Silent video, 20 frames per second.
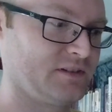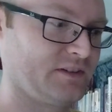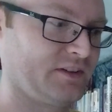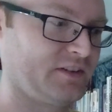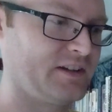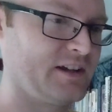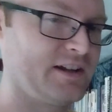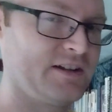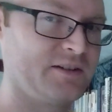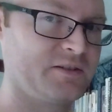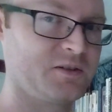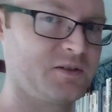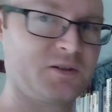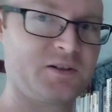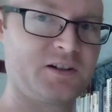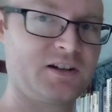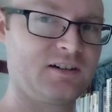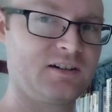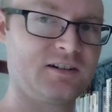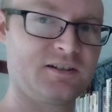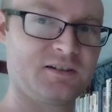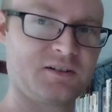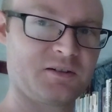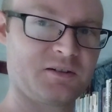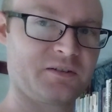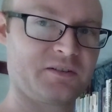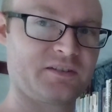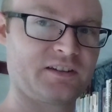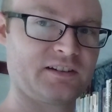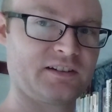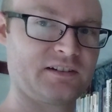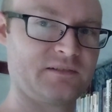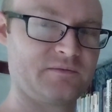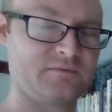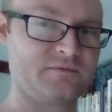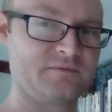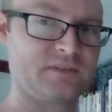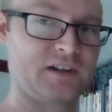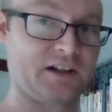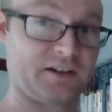standard cars,
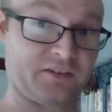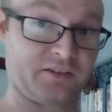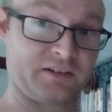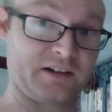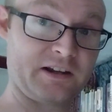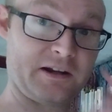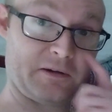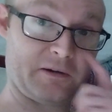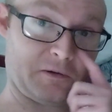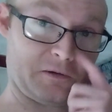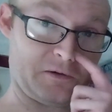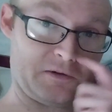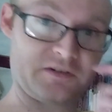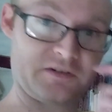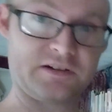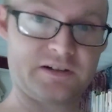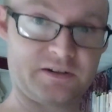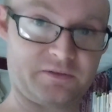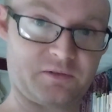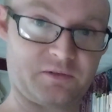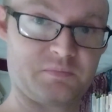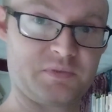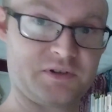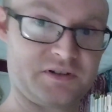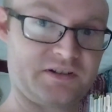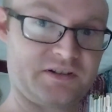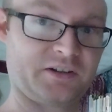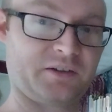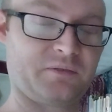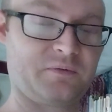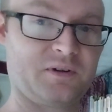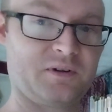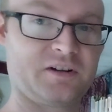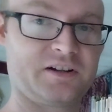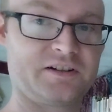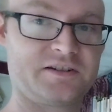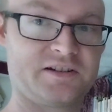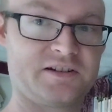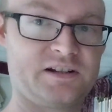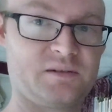and not standard shift, but just
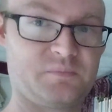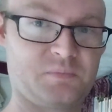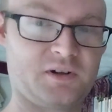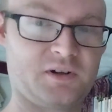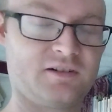very cheap